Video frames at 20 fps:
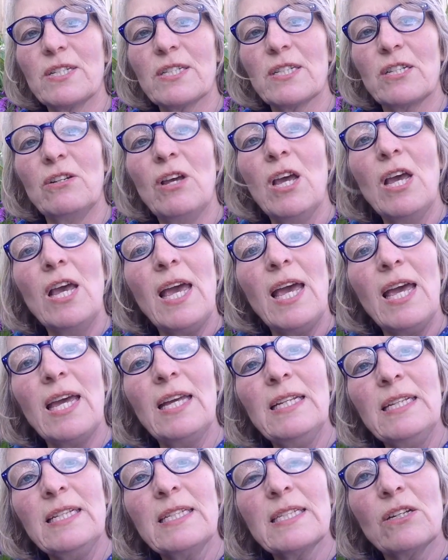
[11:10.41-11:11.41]
So
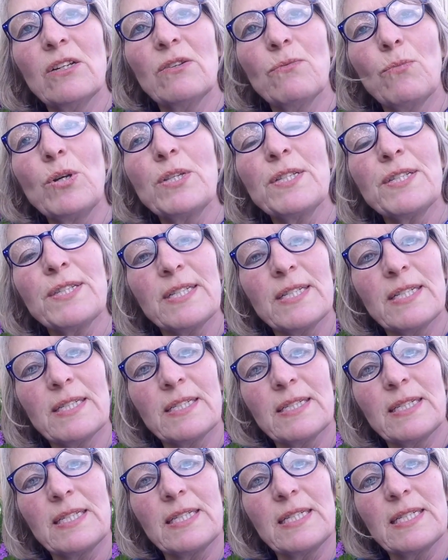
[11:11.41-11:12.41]
once
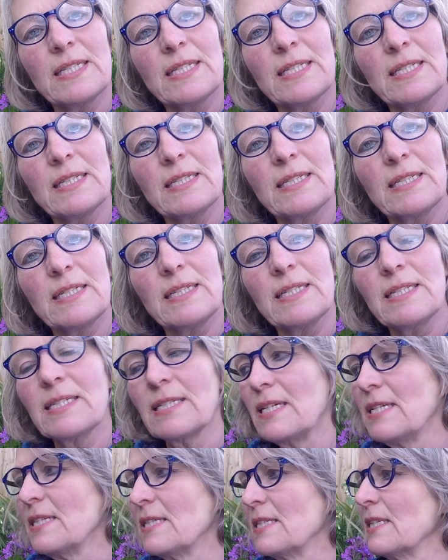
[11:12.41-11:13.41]
the
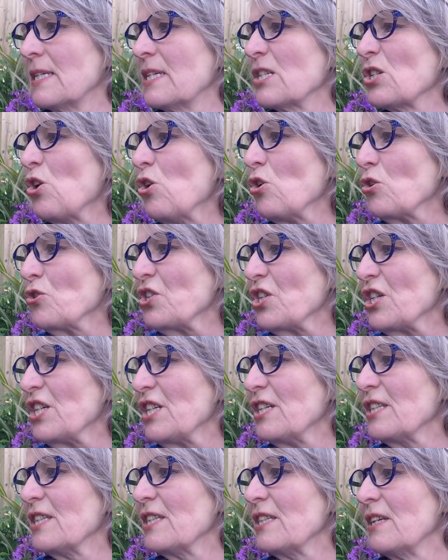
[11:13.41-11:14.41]
season gets
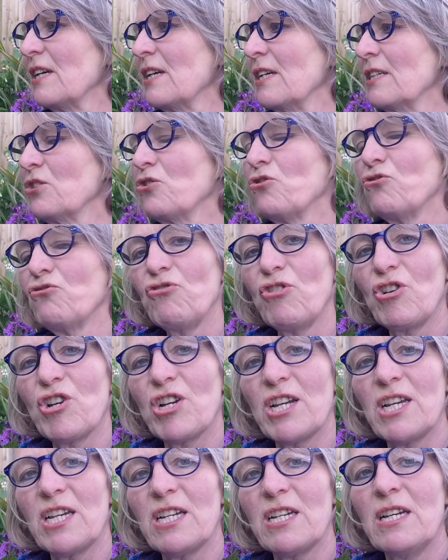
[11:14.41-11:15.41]
hotter and
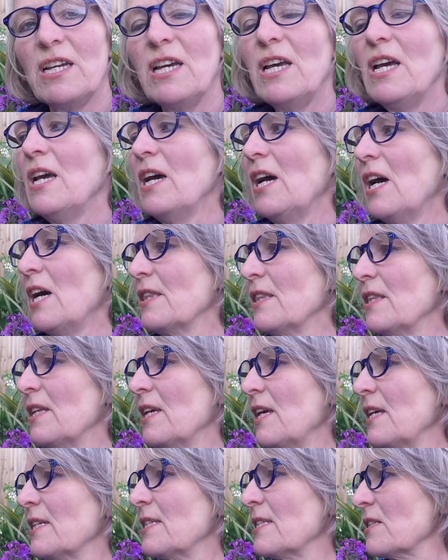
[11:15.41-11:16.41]
drier and
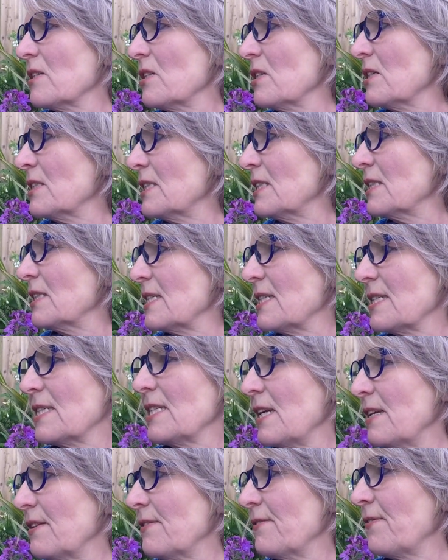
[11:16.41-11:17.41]
they are starting to
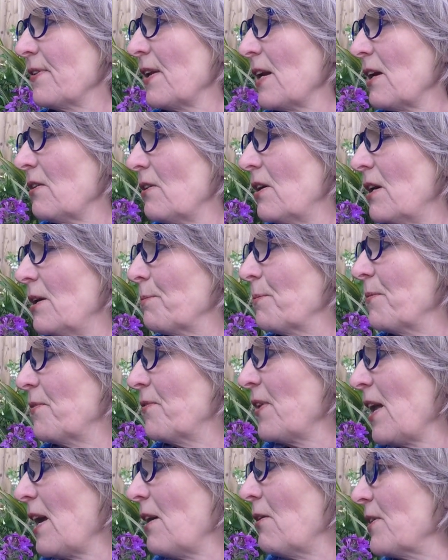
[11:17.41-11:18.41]
set
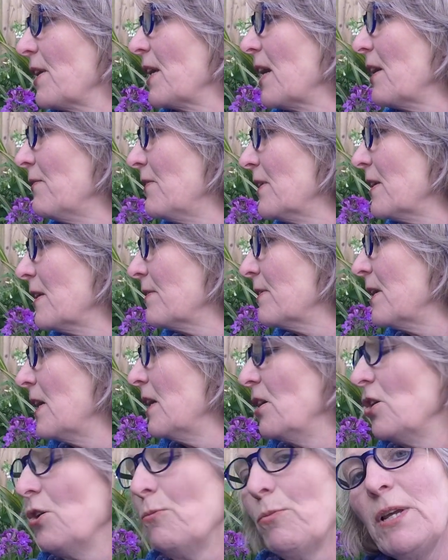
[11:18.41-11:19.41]
flower, they have little,
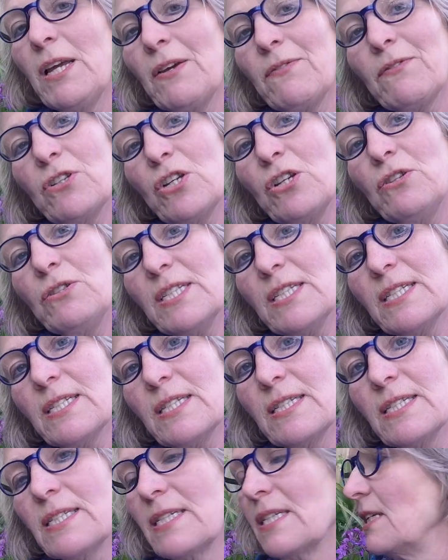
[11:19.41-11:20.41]
you probably haven't noticed
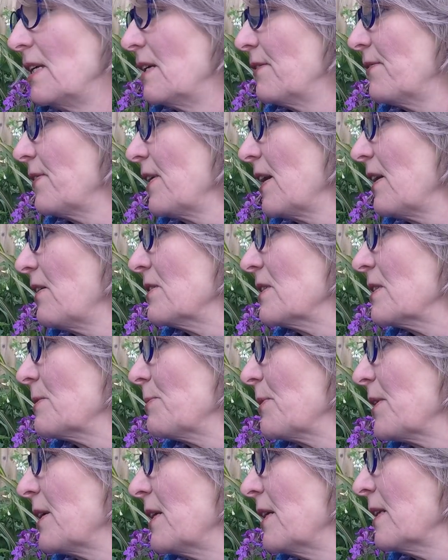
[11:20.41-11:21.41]
the flowers,
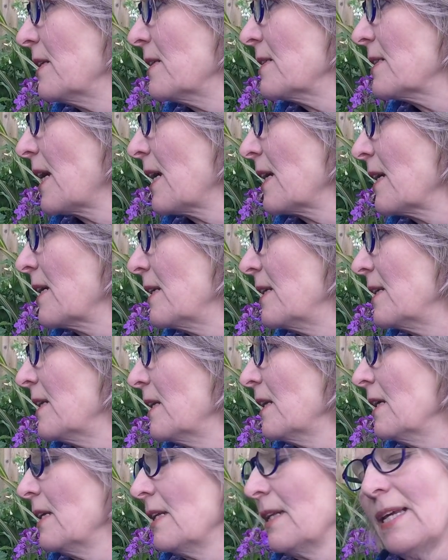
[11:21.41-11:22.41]
but they're little dangly, they're
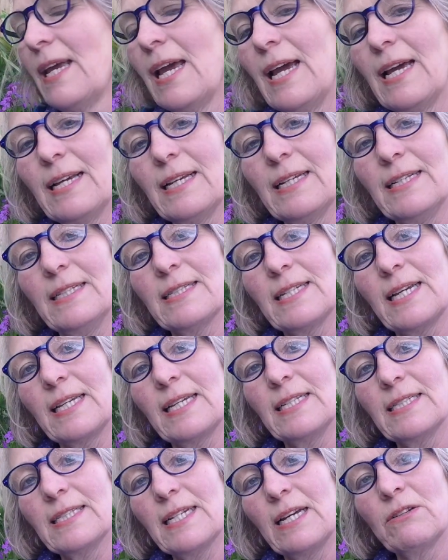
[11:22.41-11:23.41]
like little catkins
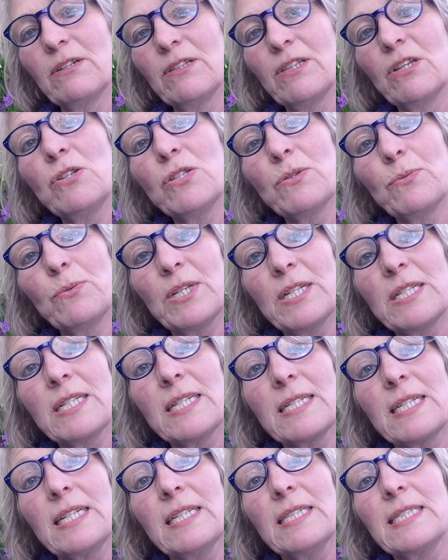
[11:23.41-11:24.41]
hanging down, and those will then
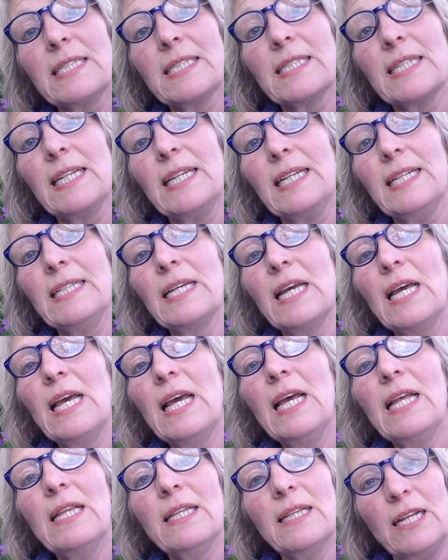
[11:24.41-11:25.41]
set seed.
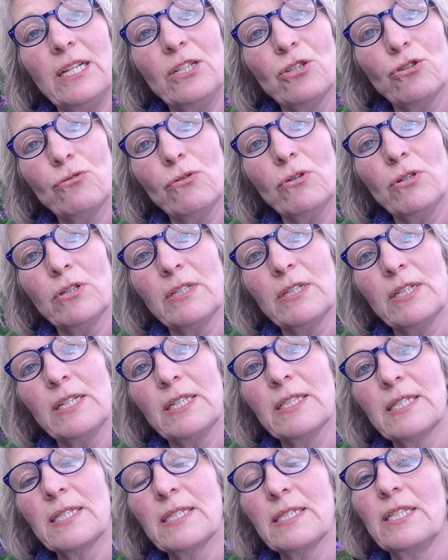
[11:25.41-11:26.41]
Later on
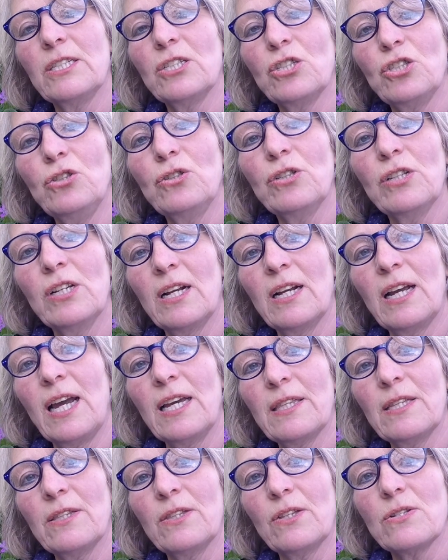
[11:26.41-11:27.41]
in the season, you can
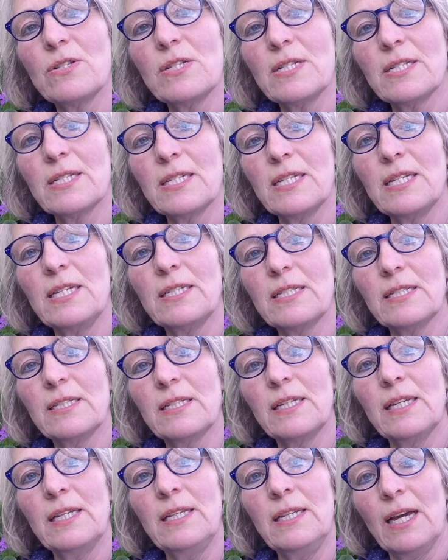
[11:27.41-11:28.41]
gather those seeds
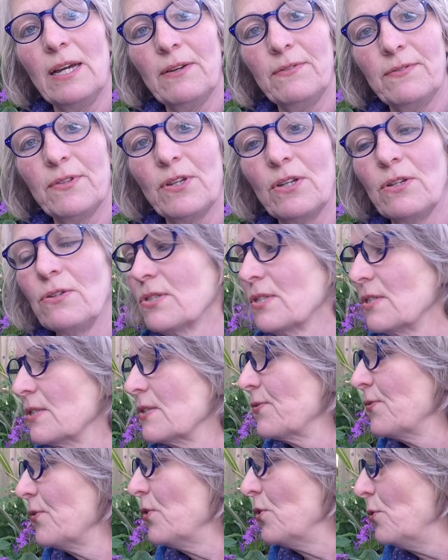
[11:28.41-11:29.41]
and have those as
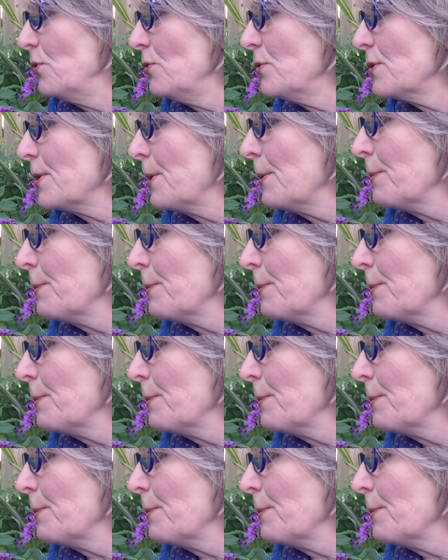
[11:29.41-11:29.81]
food.